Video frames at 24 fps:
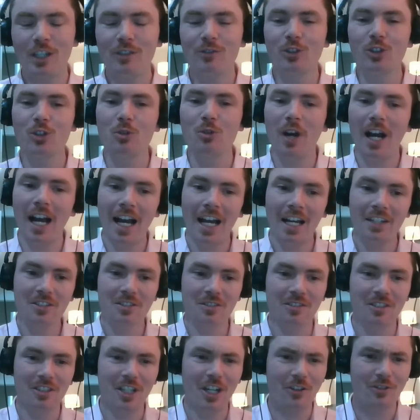If you had
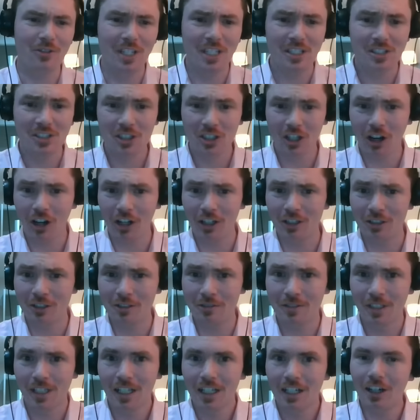these kind
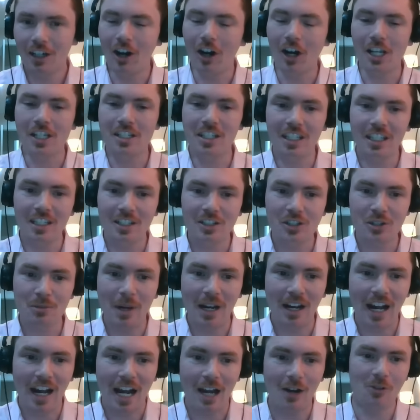of ideas
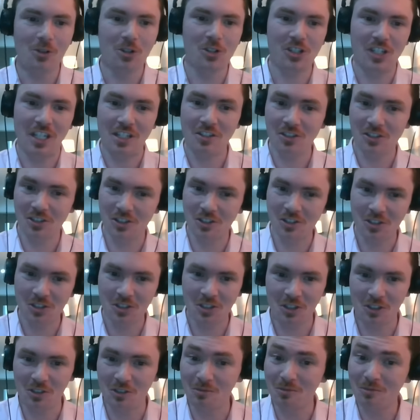about how sensors
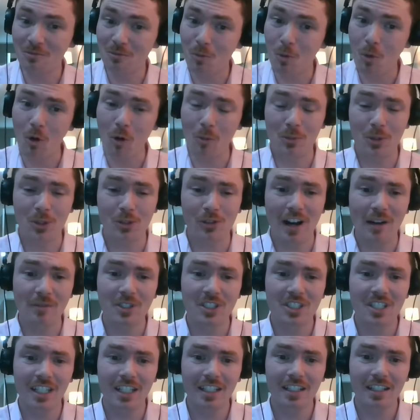could warp
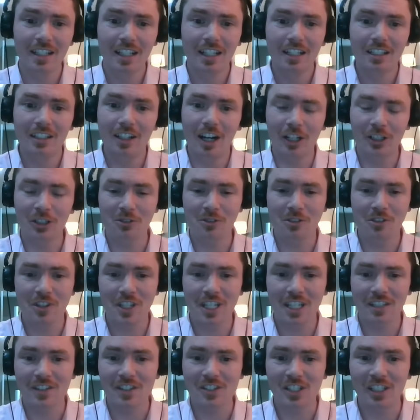gravity, I don't
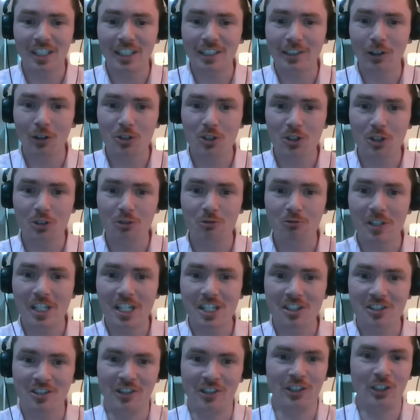think there's any logical
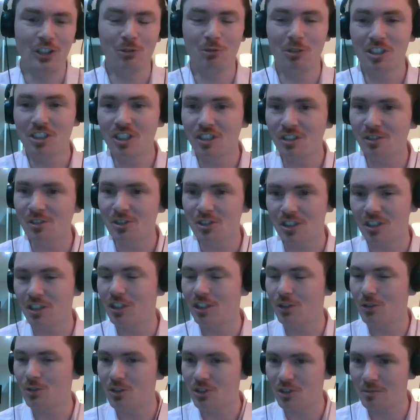reason that you would choose to
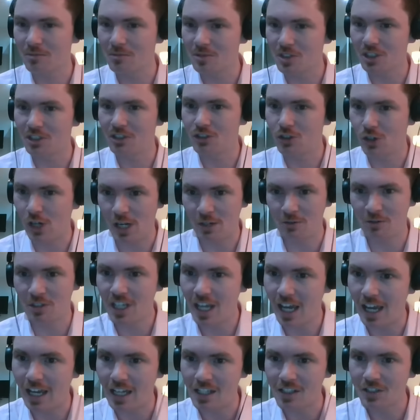use them to drown
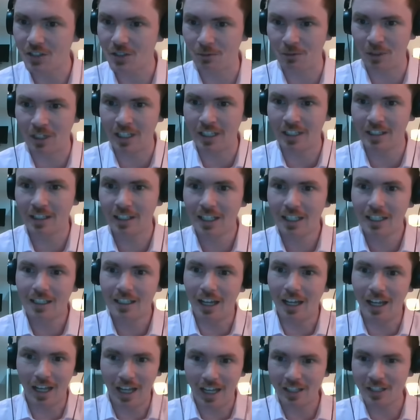cats, right?
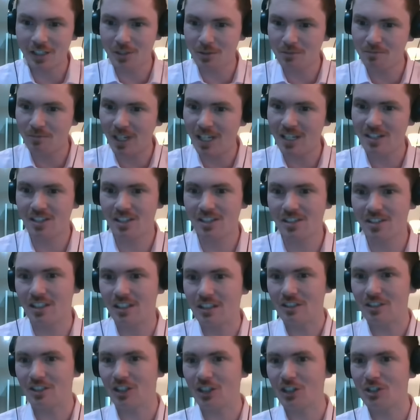At its basis,
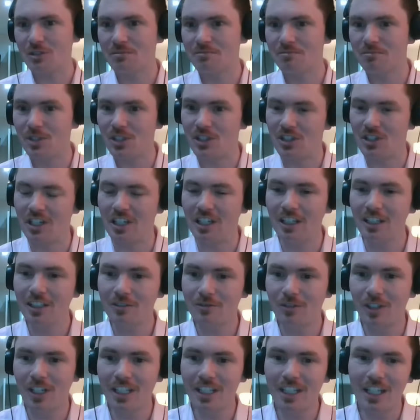it's just bizarre,
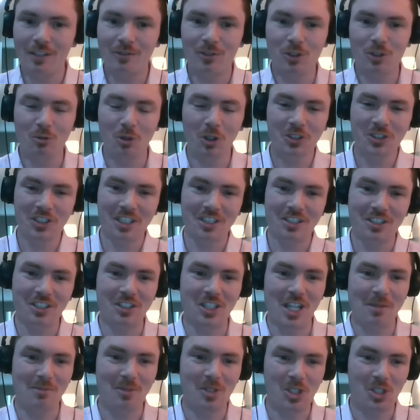right? If you wanted to
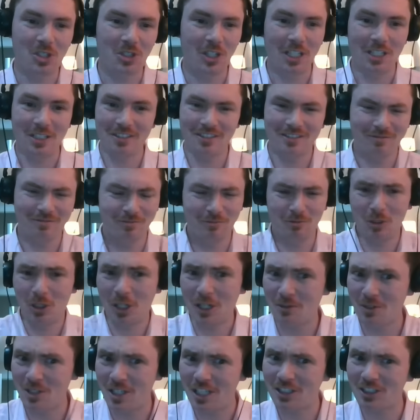demonstrate
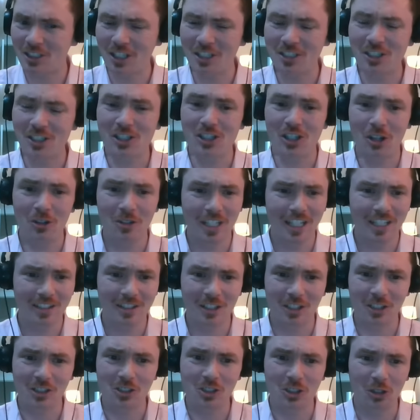whatever they're trying to show here, the
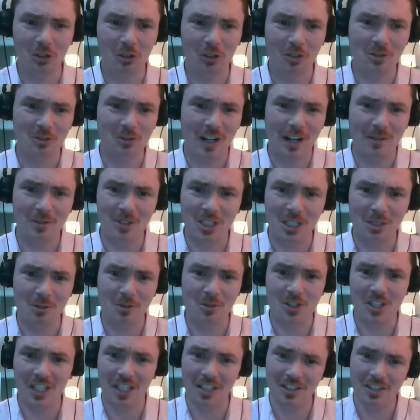control of gravity with
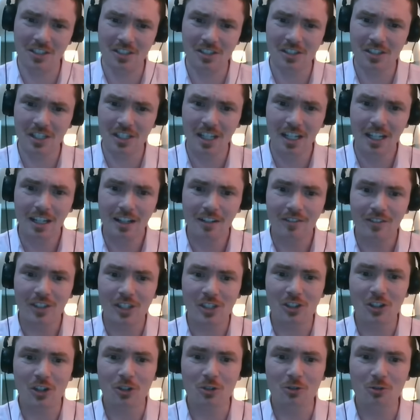sensors,
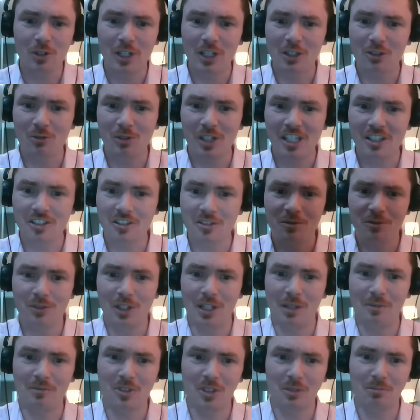there's no real reason for
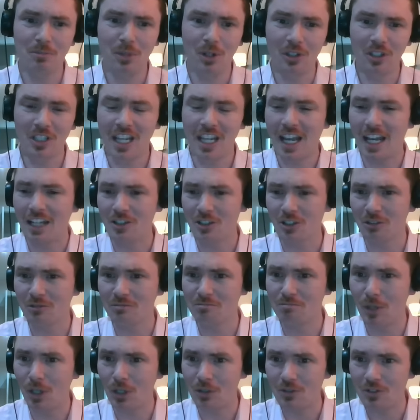them to put cats
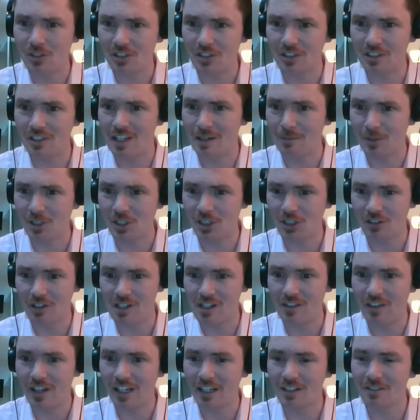on boats to
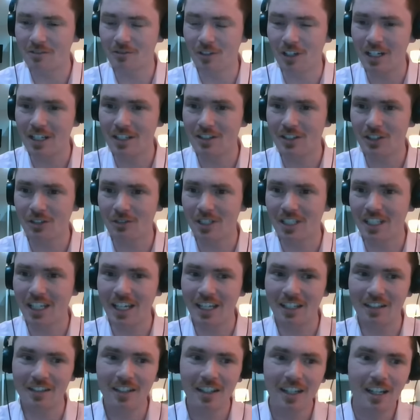demonstrate that, right? So
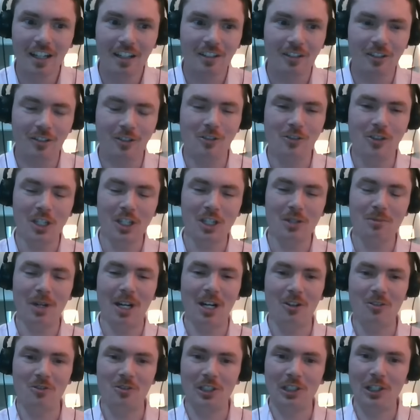again, think
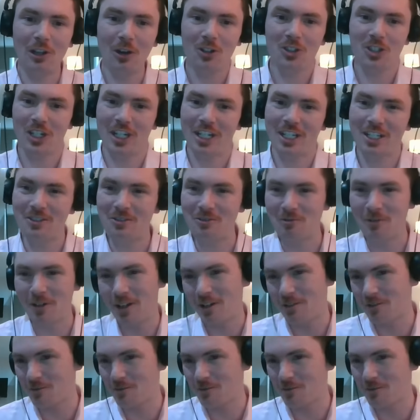about the logic of